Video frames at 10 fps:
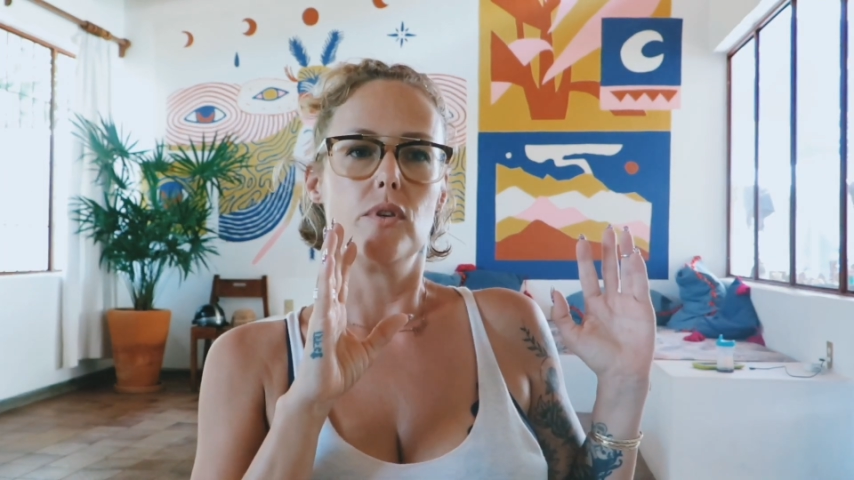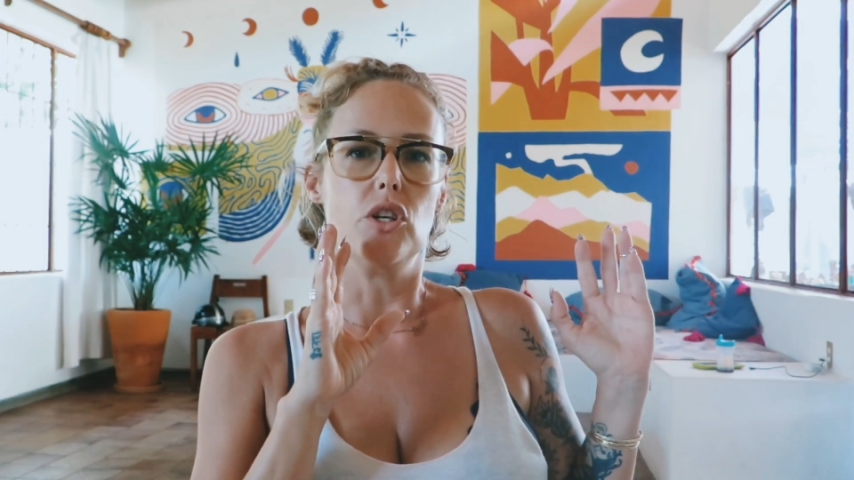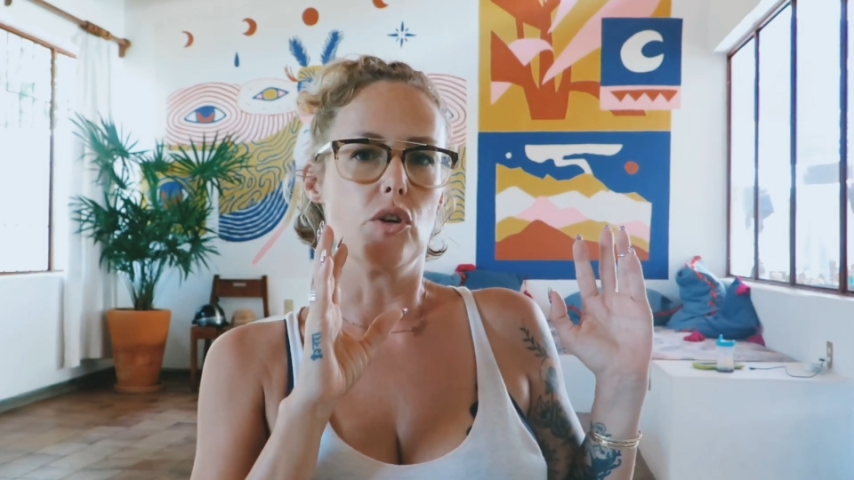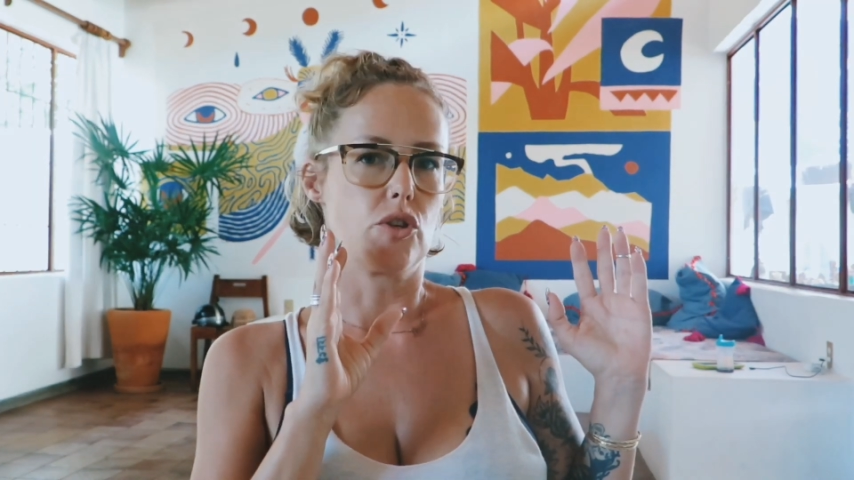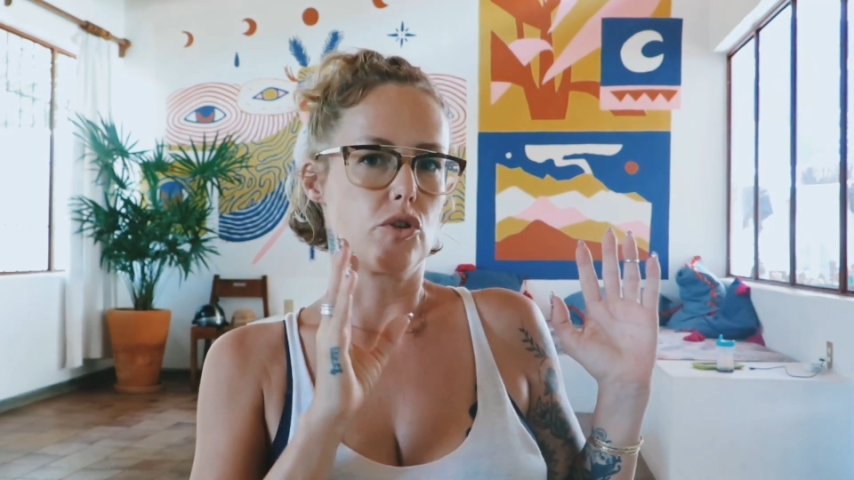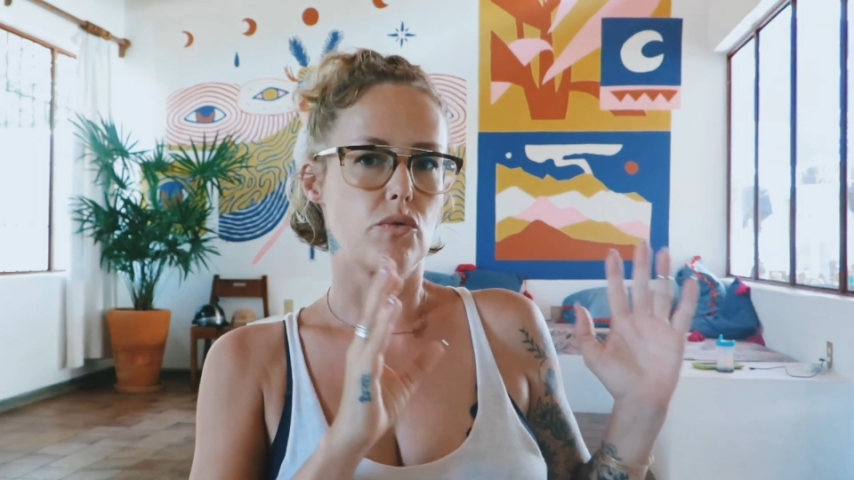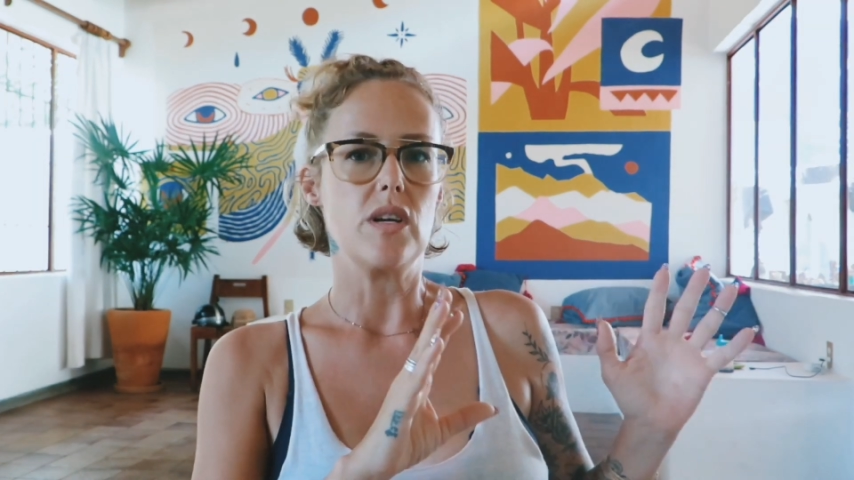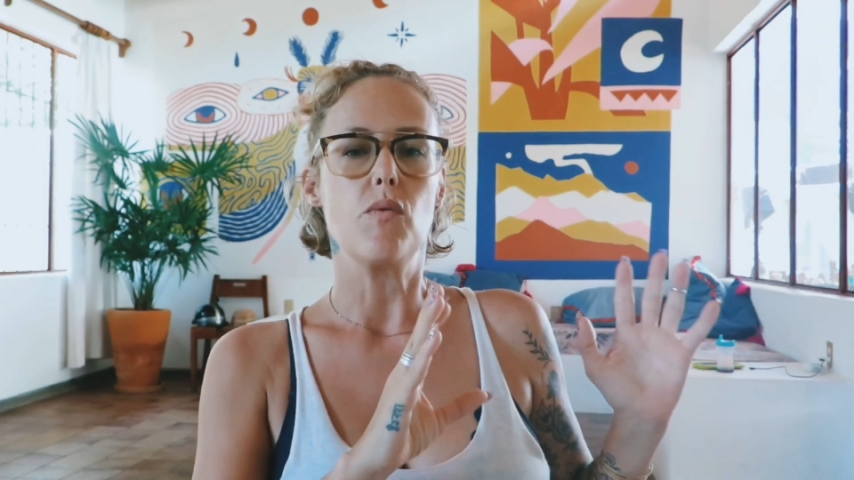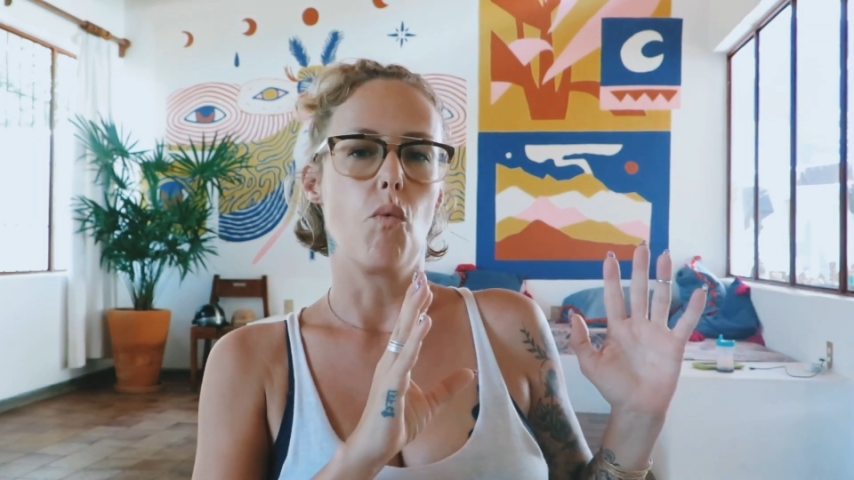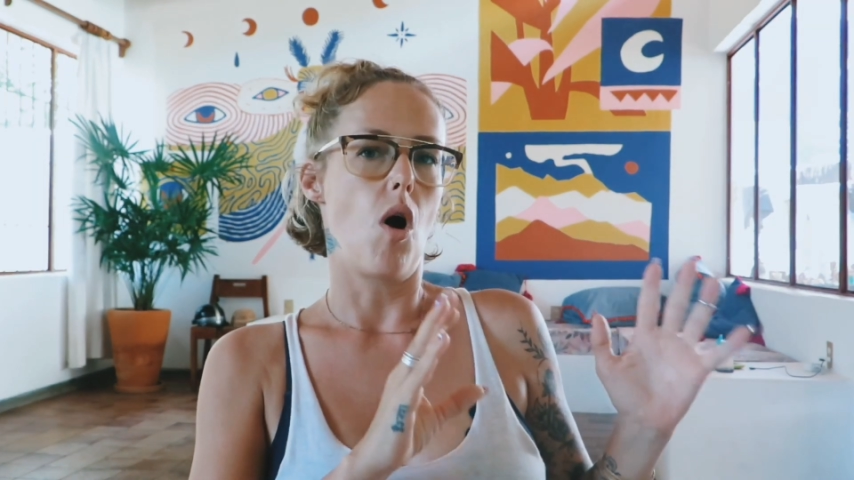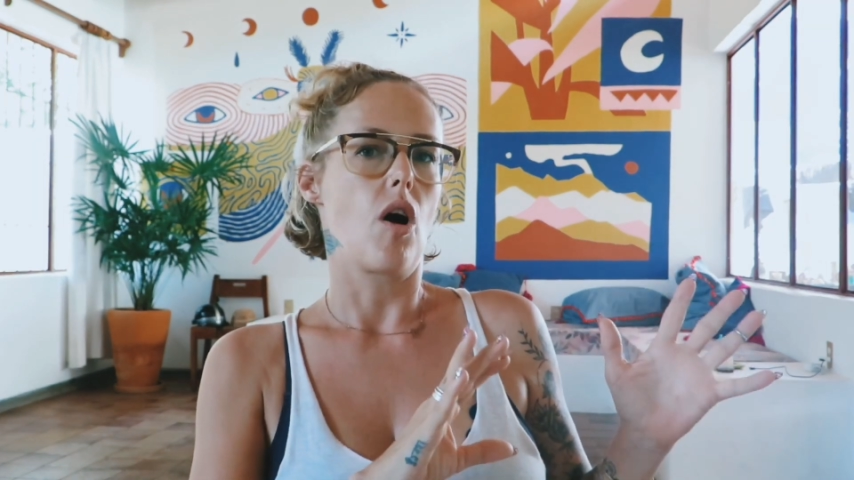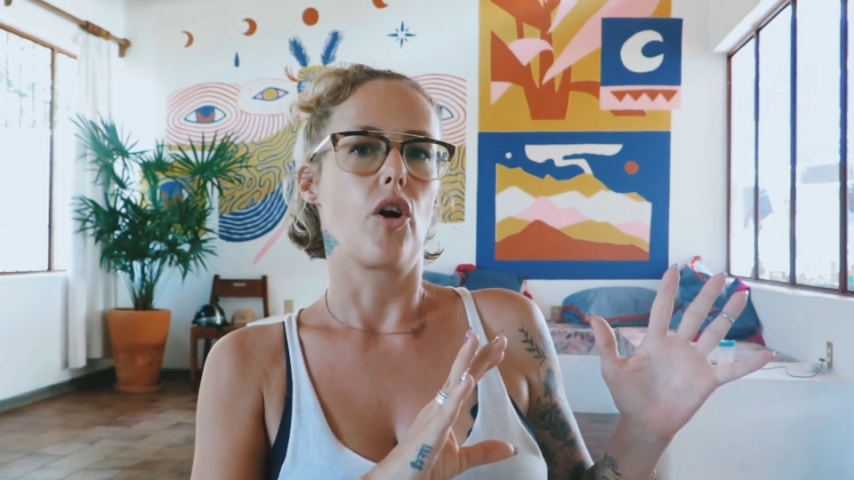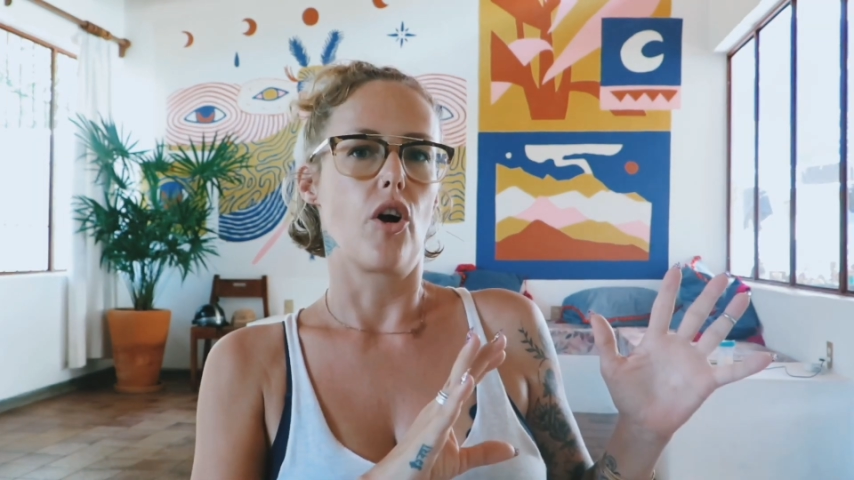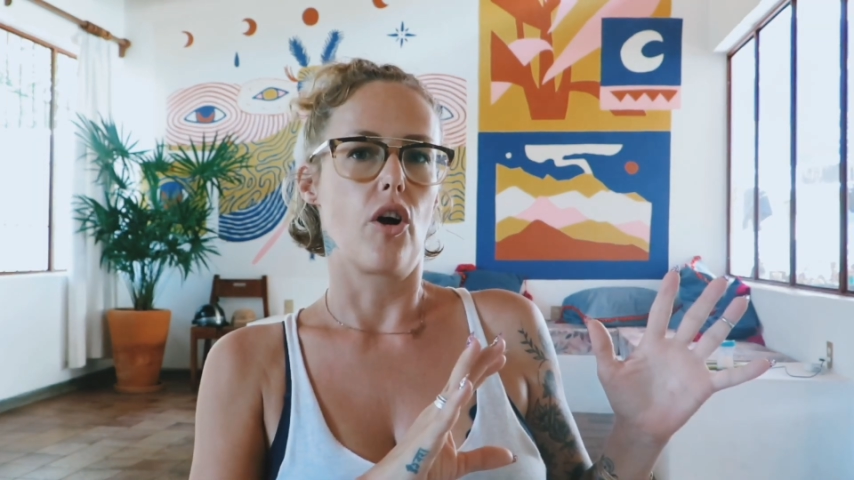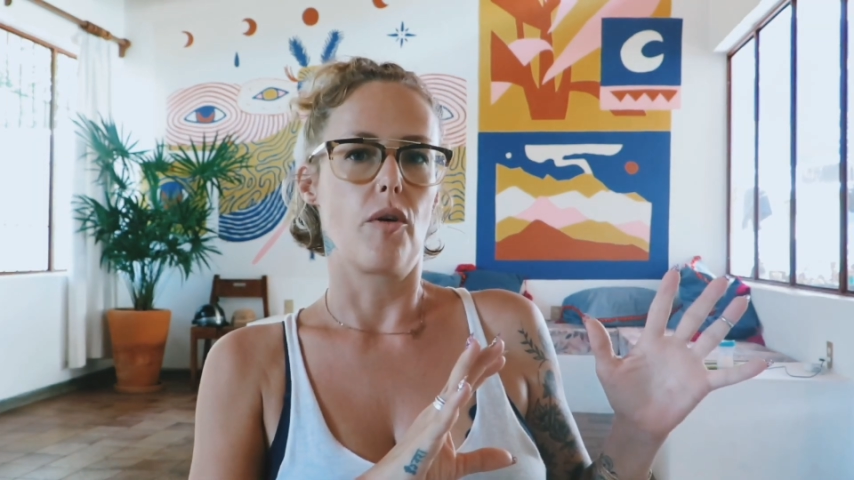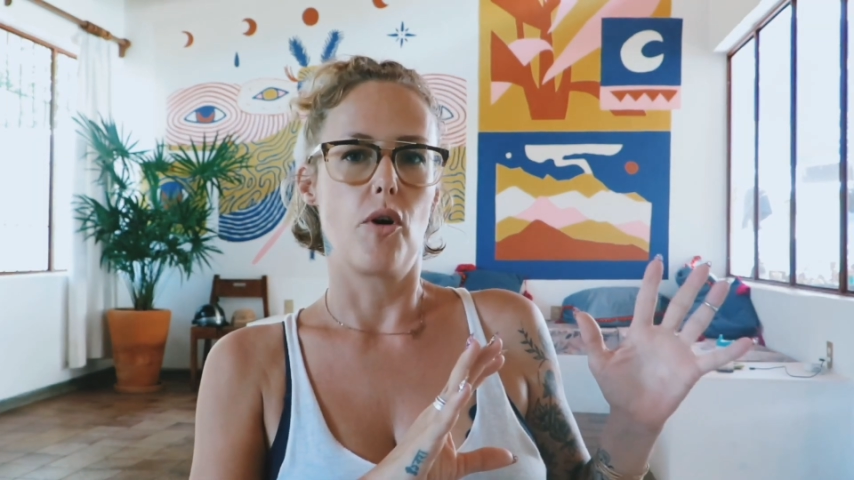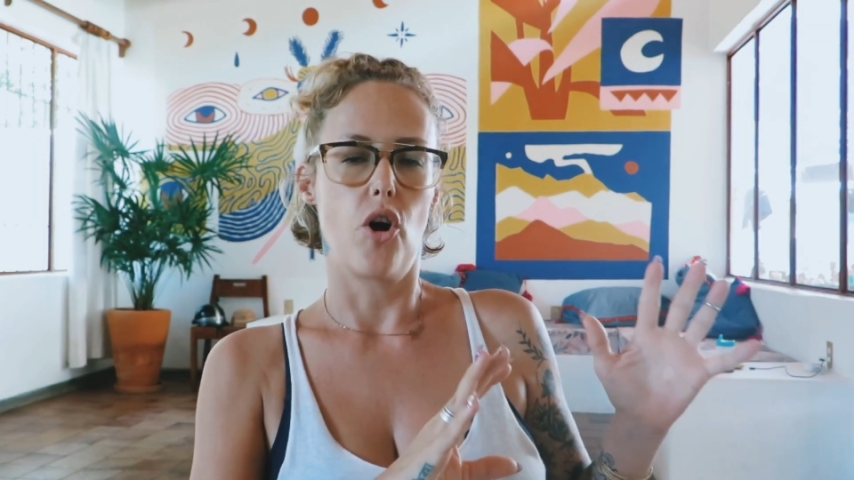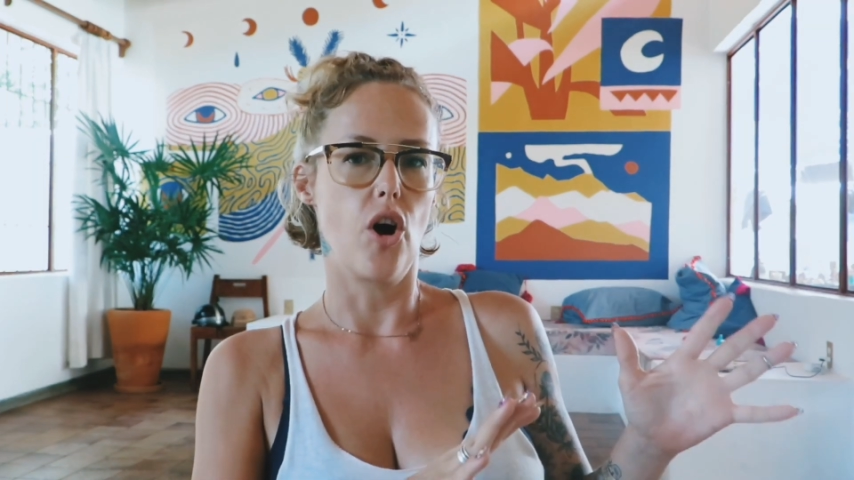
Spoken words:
you know, street walker,